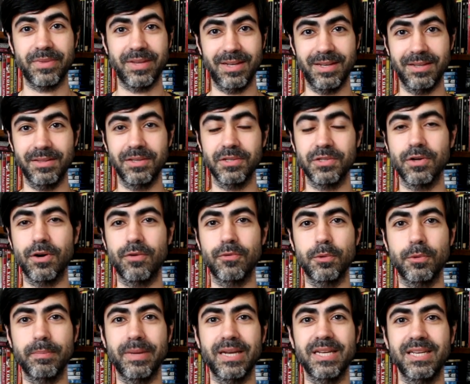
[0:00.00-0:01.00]
in this
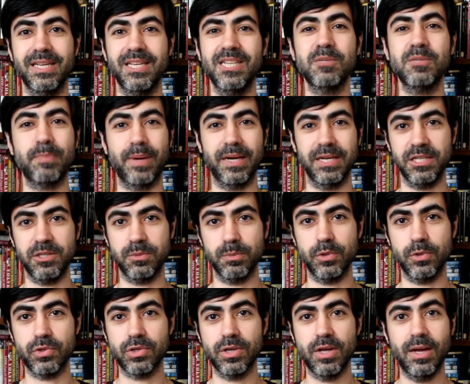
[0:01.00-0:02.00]
novel, many
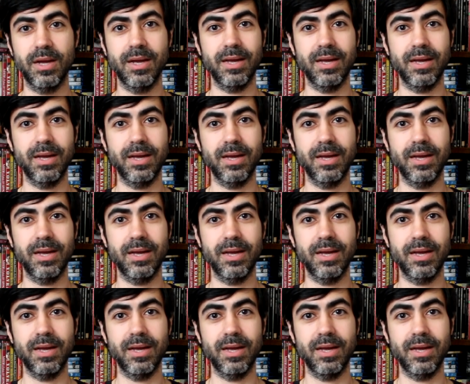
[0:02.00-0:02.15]
Hispanismos.